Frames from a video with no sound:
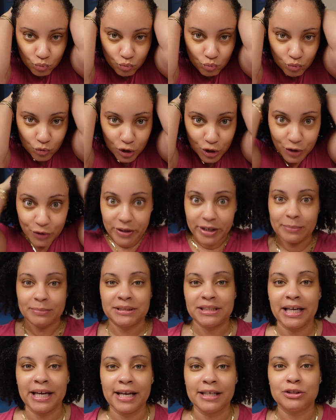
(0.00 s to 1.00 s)
you know what I'm
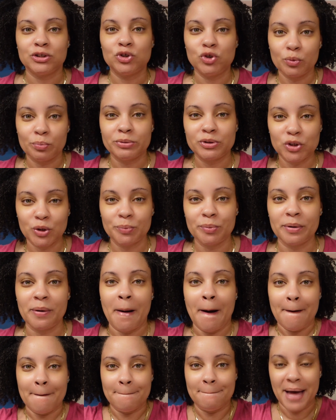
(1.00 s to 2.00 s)
saying? Super,
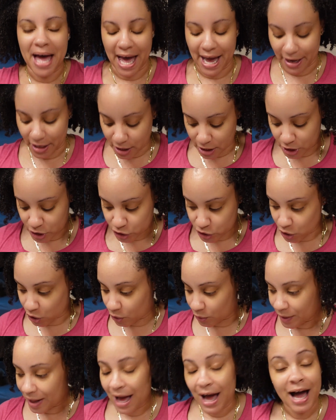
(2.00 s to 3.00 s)
super back.
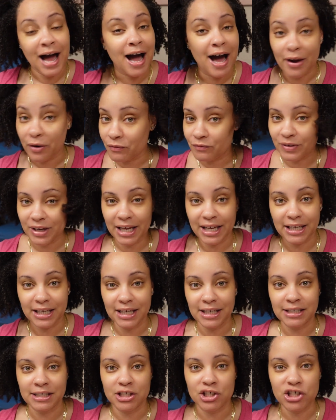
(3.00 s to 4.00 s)
So I don't feel like
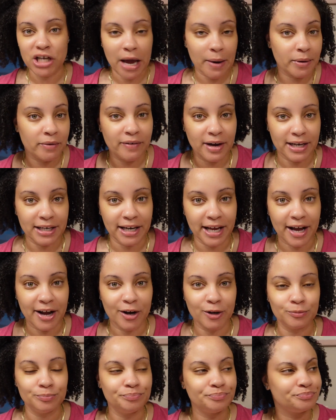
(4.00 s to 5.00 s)
getting in the shower right
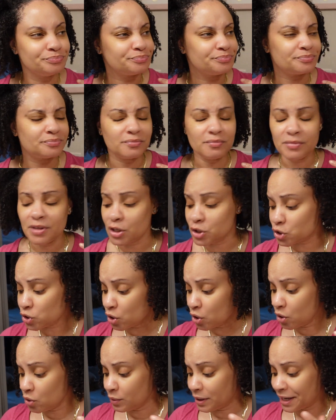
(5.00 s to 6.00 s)
now.
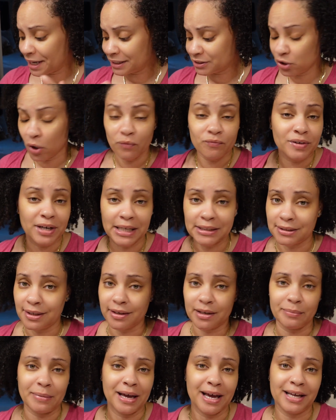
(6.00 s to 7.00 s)
So, and I don't feel like
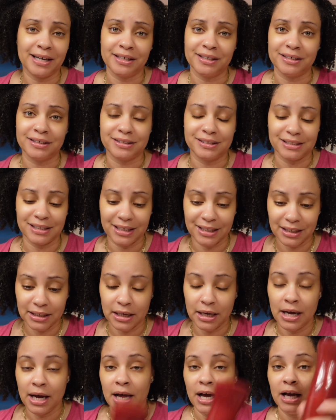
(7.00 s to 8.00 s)
dunking my head in the sink.
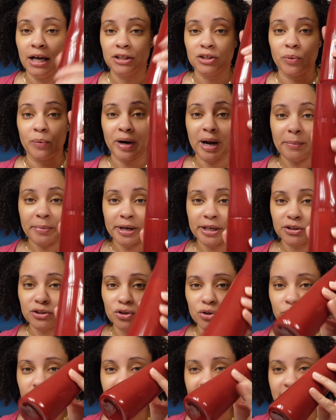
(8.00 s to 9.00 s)
So what I'm going to
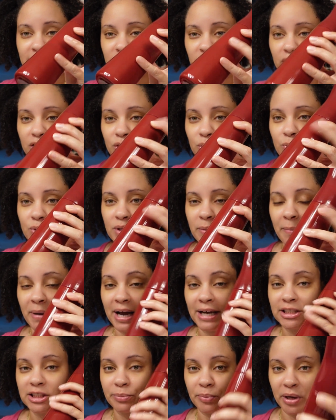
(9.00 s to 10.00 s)
do is use
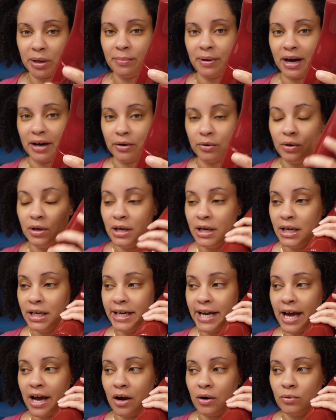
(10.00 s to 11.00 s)
my spray bottle.
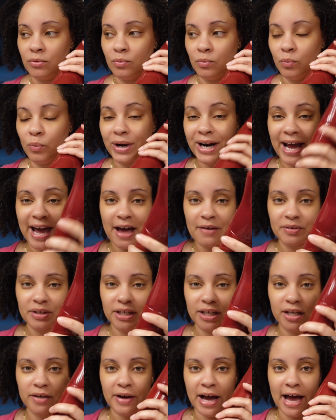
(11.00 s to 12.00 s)
Now, what I have in
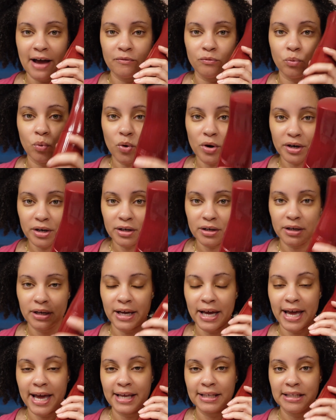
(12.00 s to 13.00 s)
here, I have water
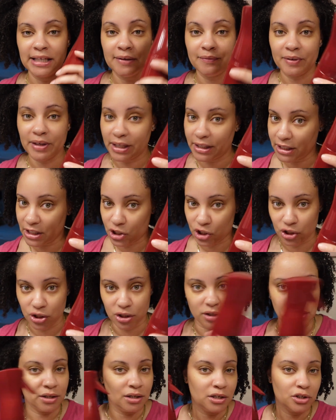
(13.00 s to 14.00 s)
and leave-in
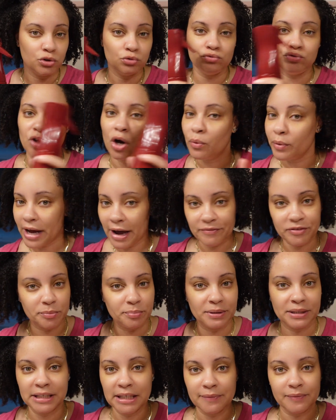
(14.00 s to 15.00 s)
conditioner. You don't have to
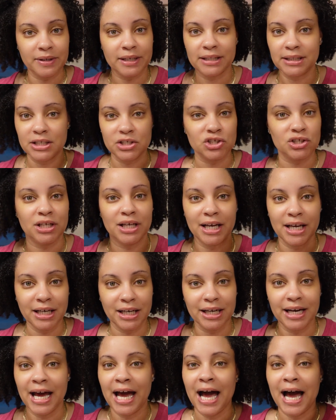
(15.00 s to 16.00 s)
put leave-in conditioner in
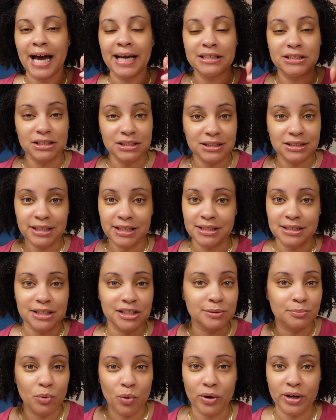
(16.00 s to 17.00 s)
it. I just did it
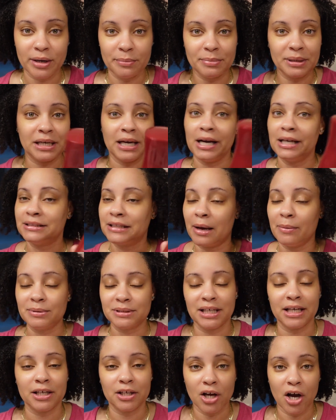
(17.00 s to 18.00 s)
this morning because I was
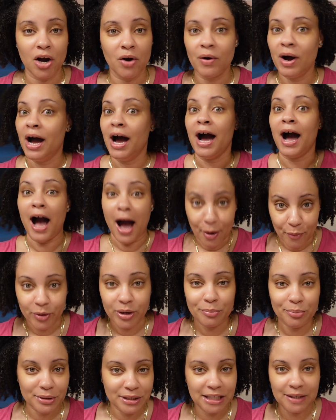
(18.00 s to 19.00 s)
like, yo, I want
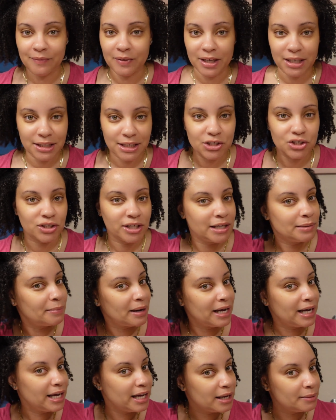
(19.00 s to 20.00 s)
to put leave-in conditioner in my
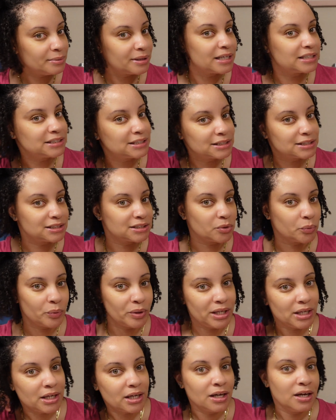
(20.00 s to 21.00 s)
hair because this is a
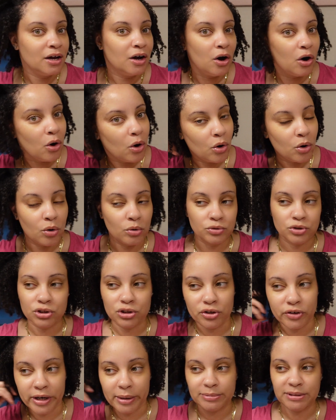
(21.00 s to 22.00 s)
week old. You know
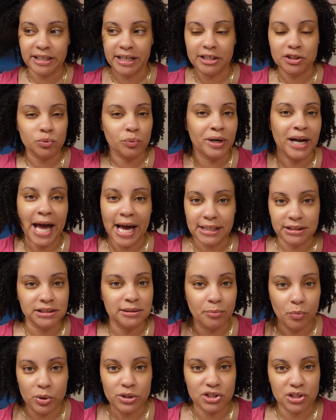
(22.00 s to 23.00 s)
what I'm saying? I just want to add some
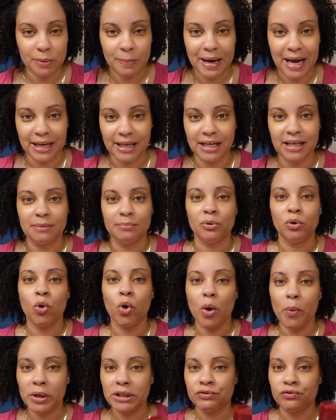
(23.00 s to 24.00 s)
moisture back in. But
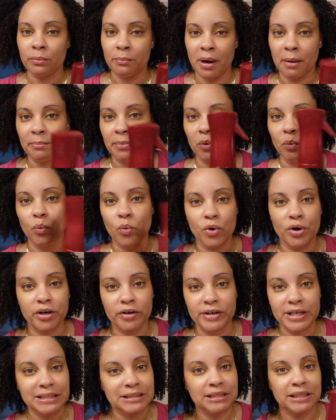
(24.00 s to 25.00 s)
always remember, water
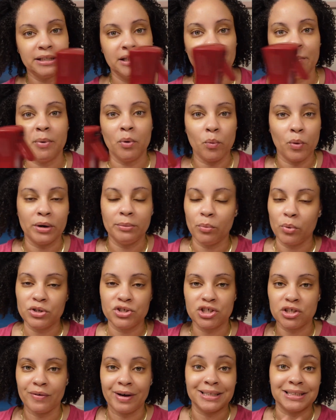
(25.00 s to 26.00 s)
is the #1
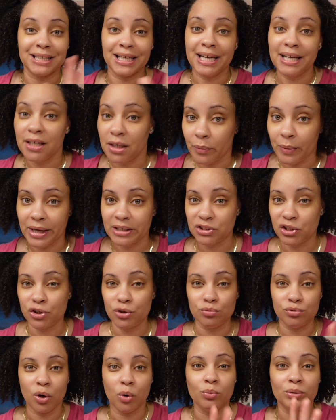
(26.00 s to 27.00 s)
moisturizer anyway, so
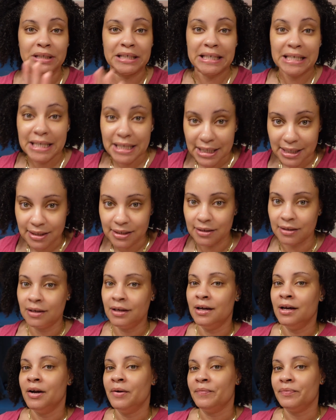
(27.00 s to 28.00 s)
you don't need
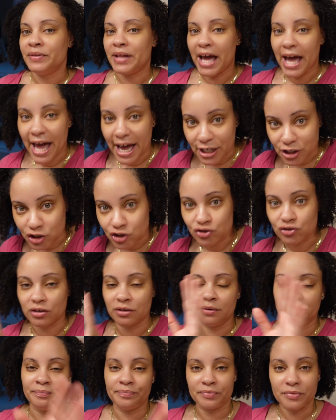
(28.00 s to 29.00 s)
the
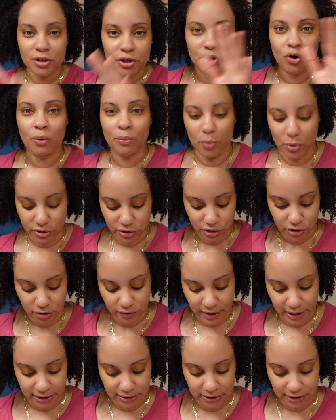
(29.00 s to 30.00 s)
extra, you know,
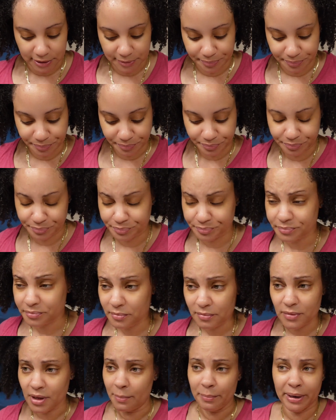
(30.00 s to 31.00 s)
moisturizer.
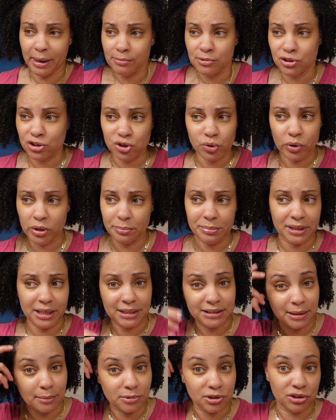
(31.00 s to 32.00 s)
But I'm just doing it
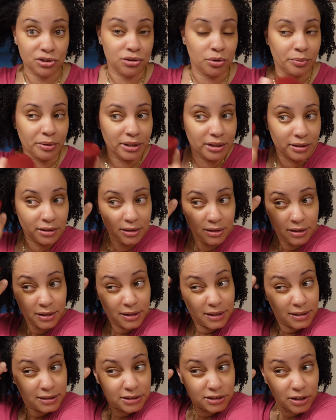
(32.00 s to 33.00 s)
because I'm just doing it.
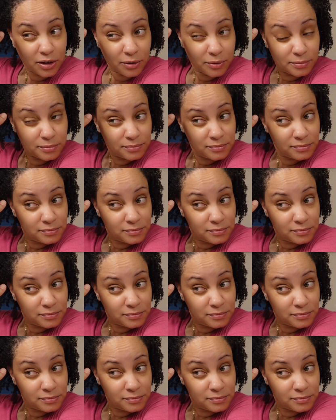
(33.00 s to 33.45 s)
So,